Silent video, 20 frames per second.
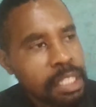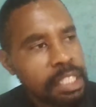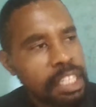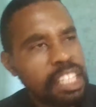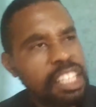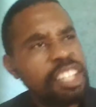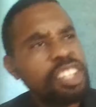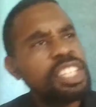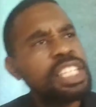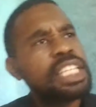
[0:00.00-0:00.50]

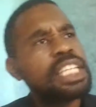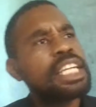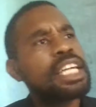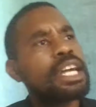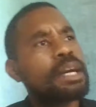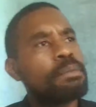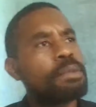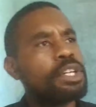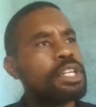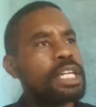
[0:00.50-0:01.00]
The second thing
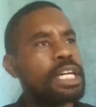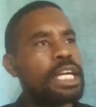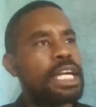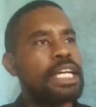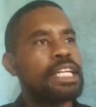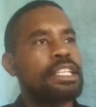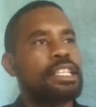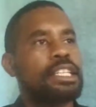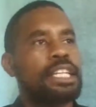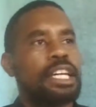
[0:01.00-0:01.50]
about
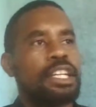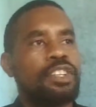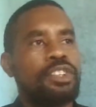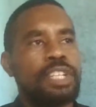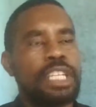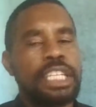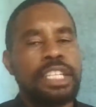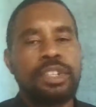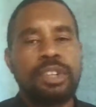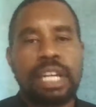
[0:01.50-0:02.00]
grant that you
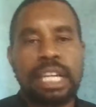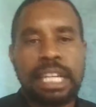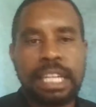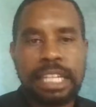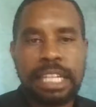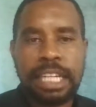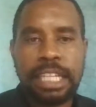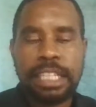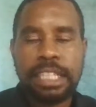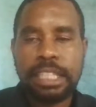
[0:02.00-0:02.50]
need to
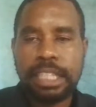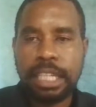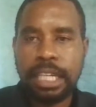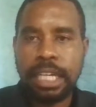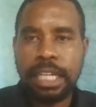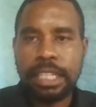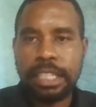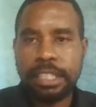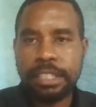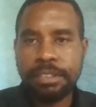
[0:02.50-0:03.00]
understand is
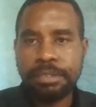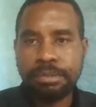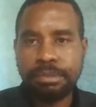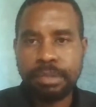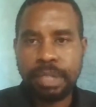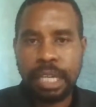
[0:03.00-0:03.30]
that